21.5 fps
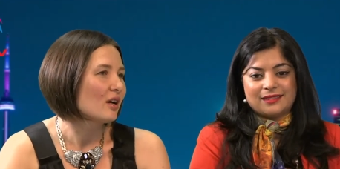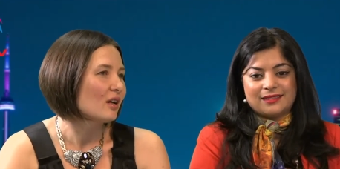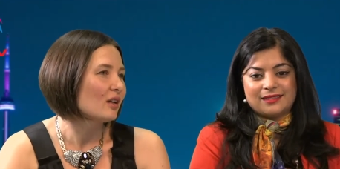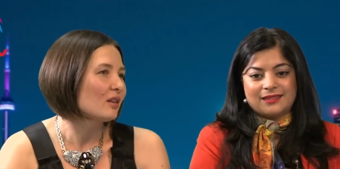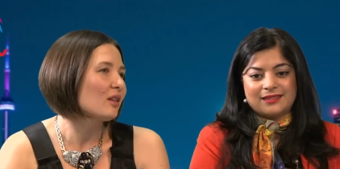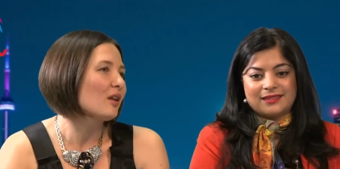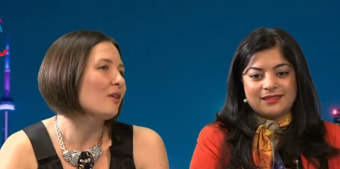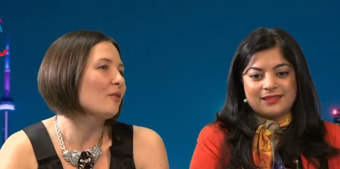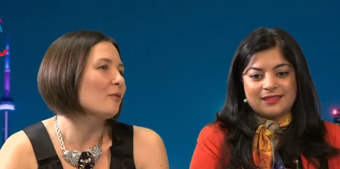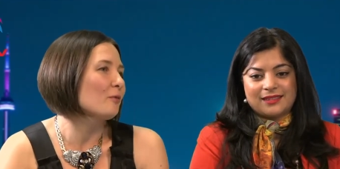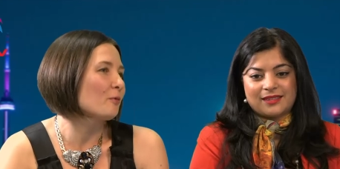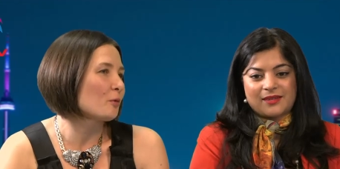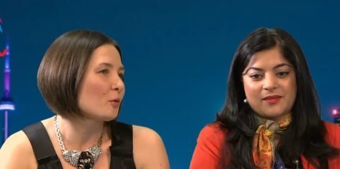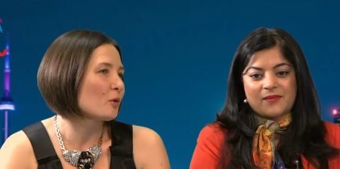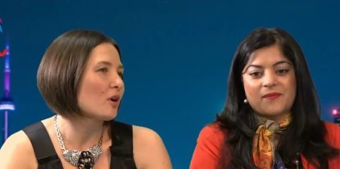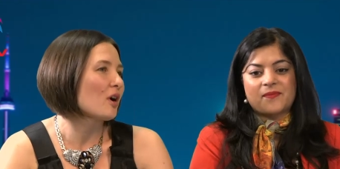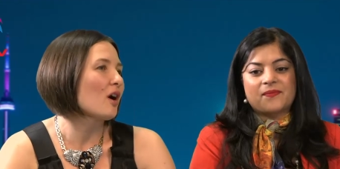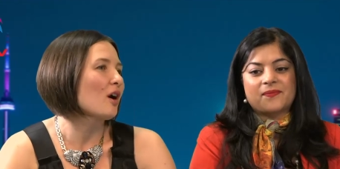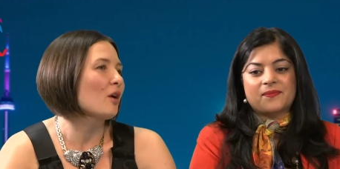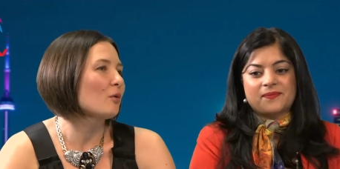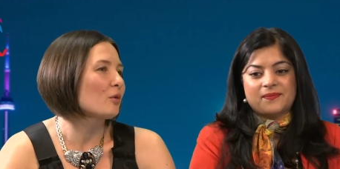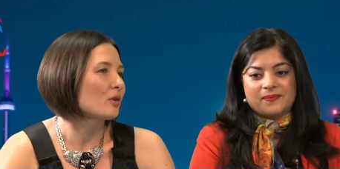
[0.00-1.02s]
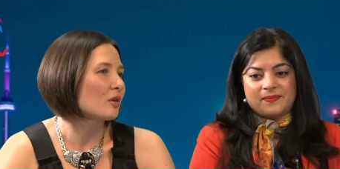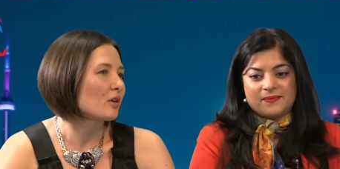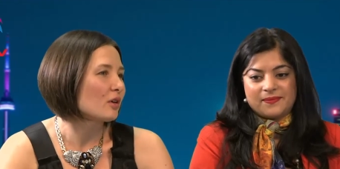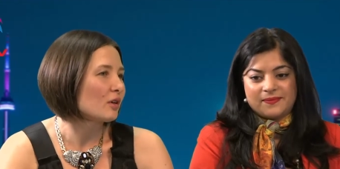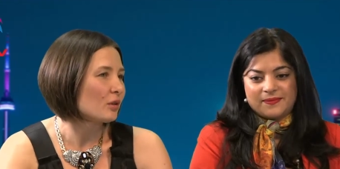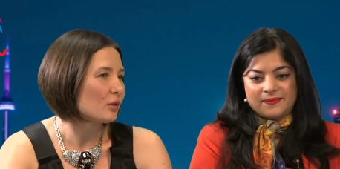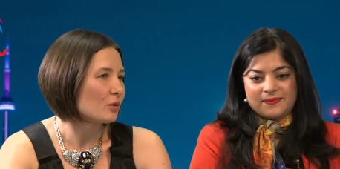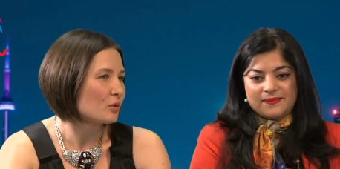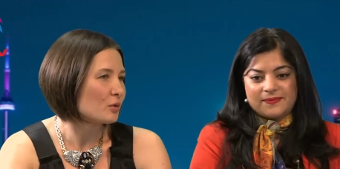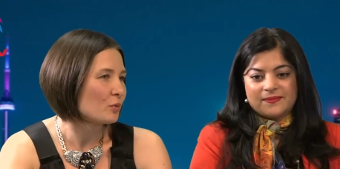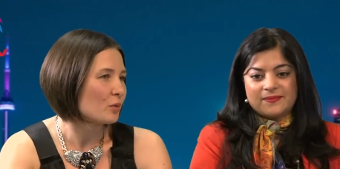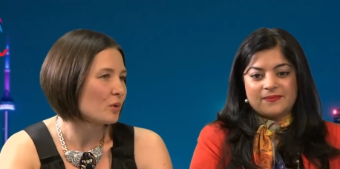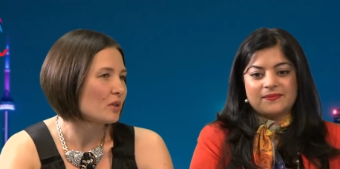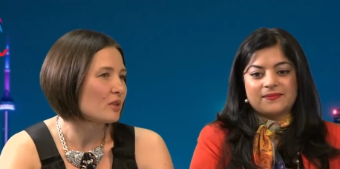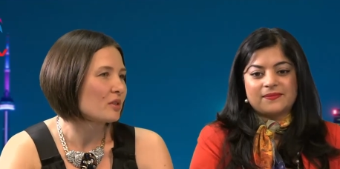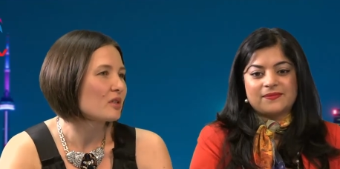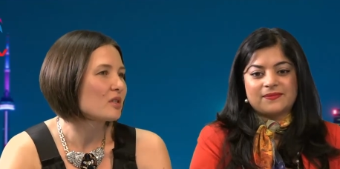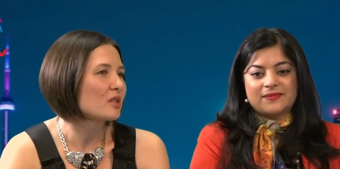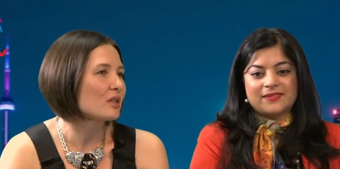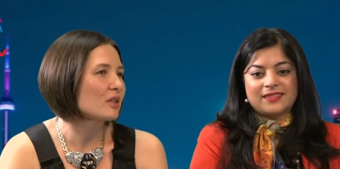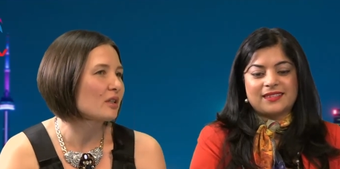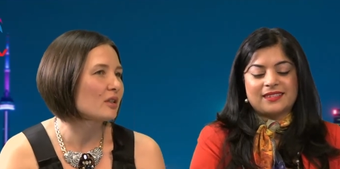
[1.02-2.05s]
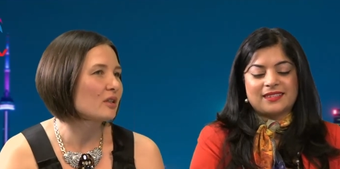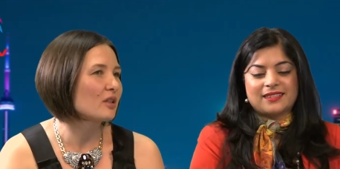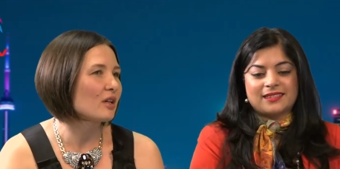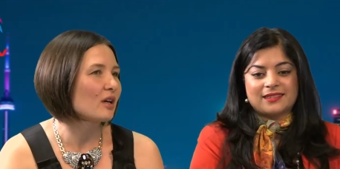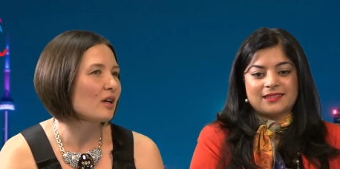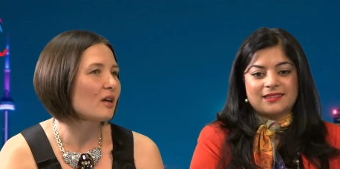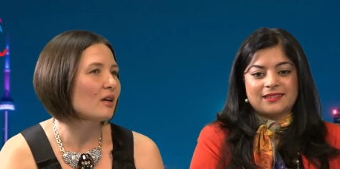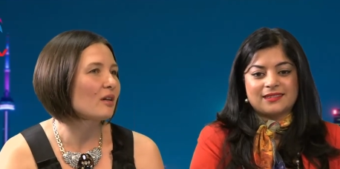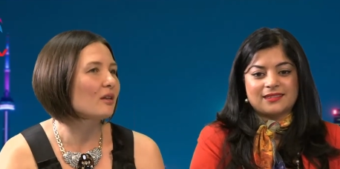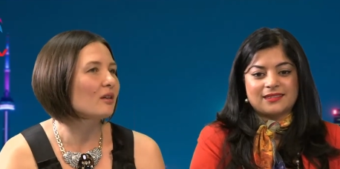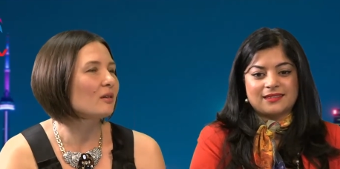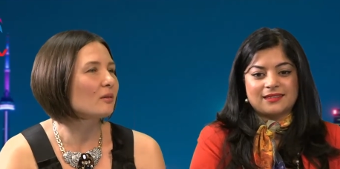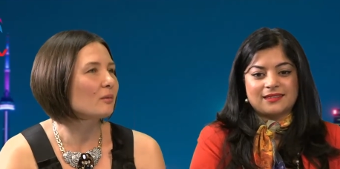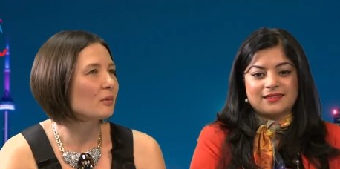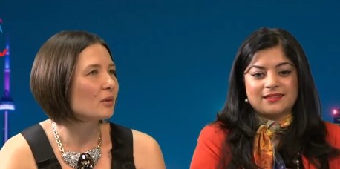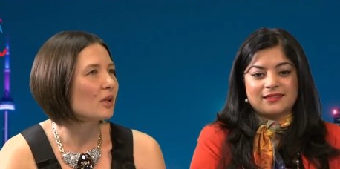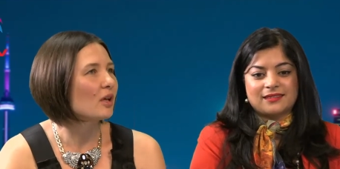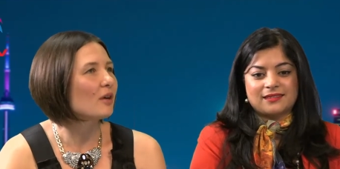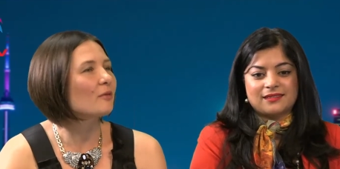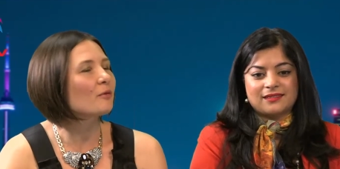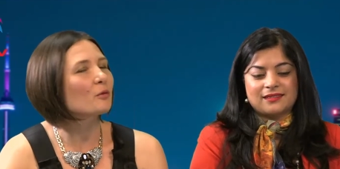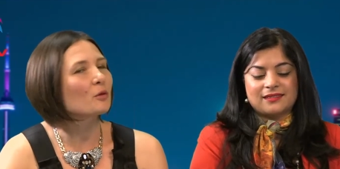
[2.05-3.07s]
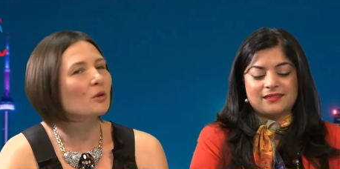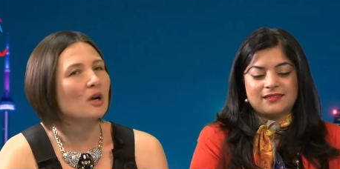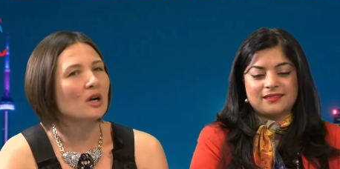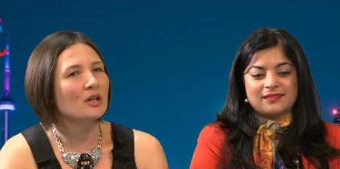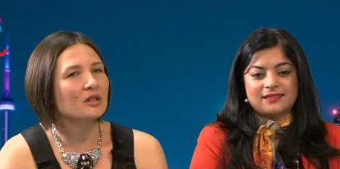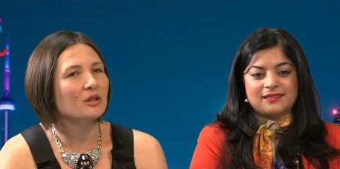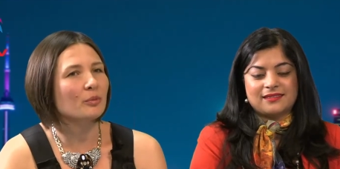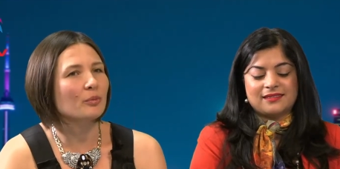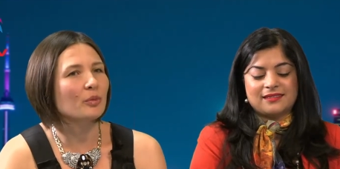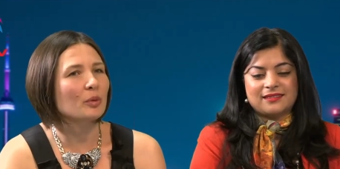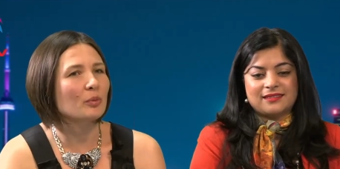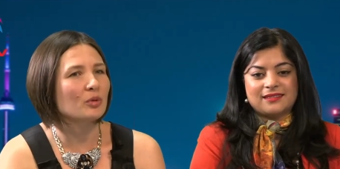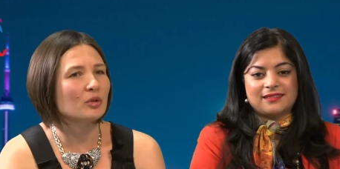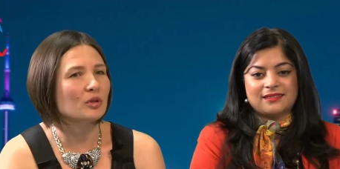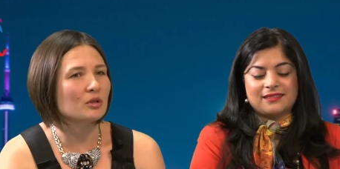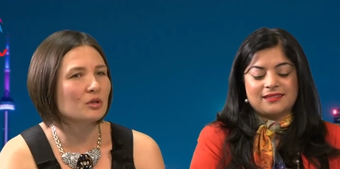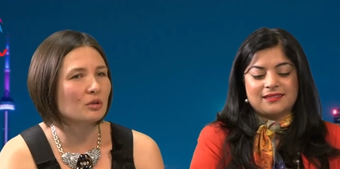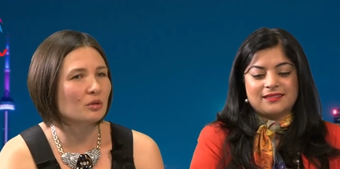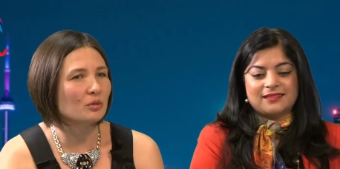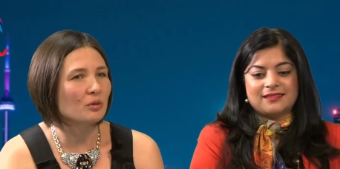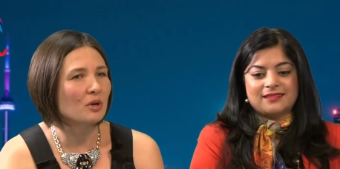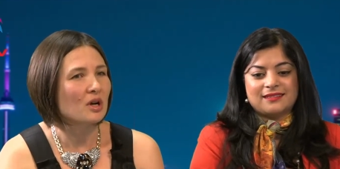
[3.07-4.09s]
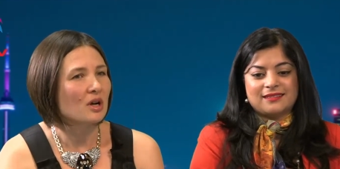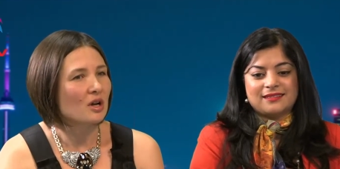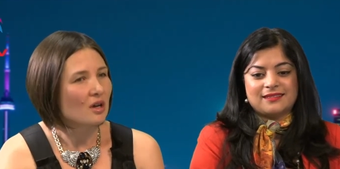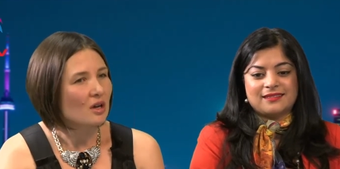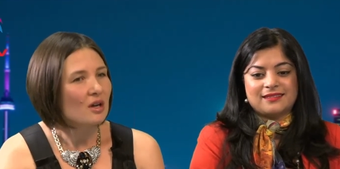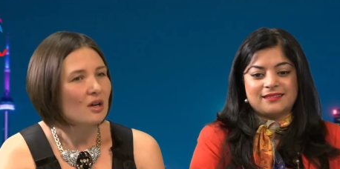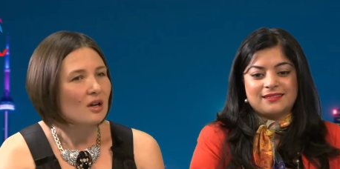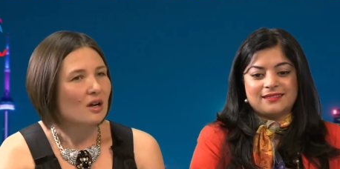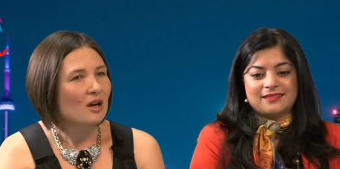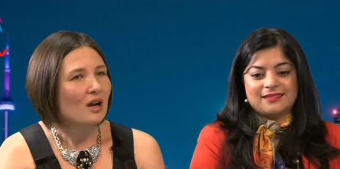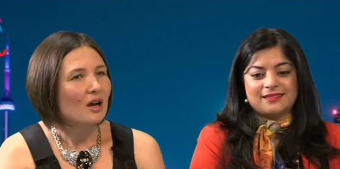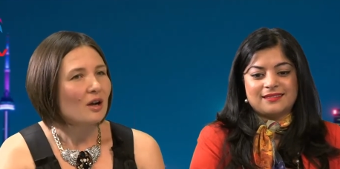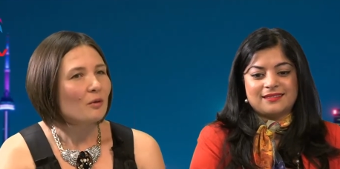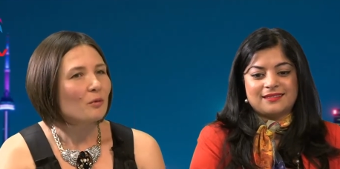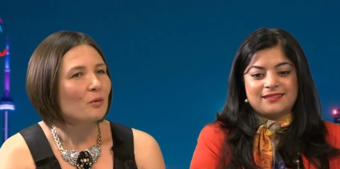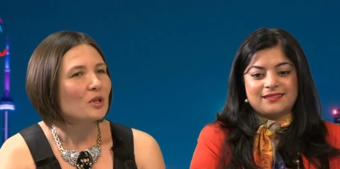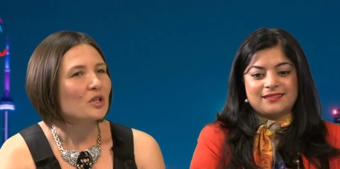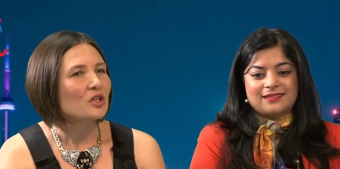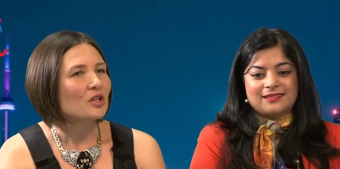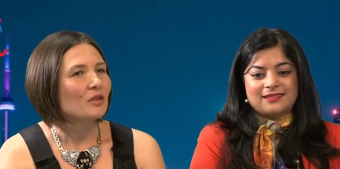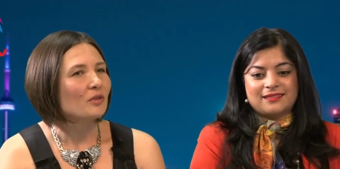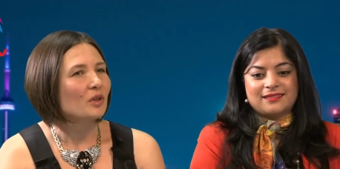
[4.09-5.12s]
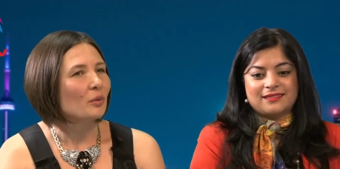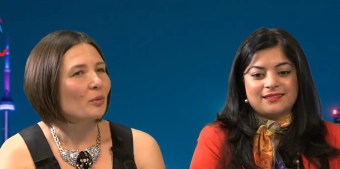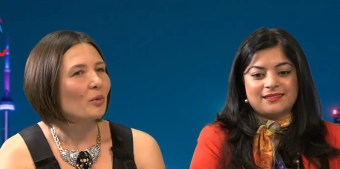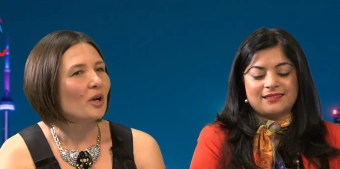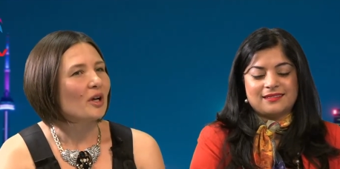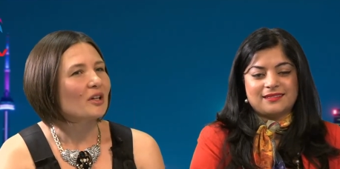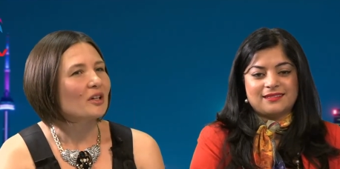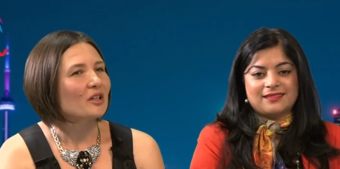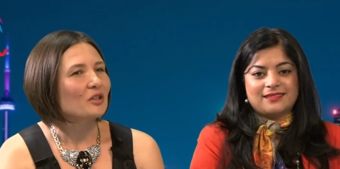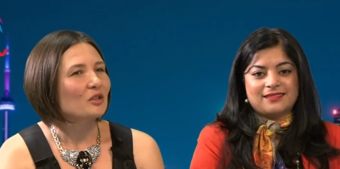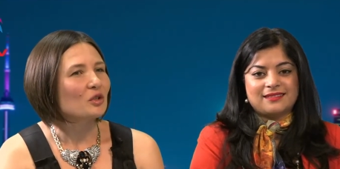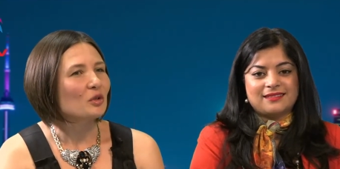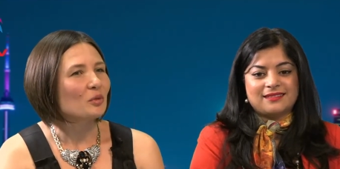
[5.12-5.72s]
Speaker 1: love for our close ones and uh, love for other people. So I wish everybody to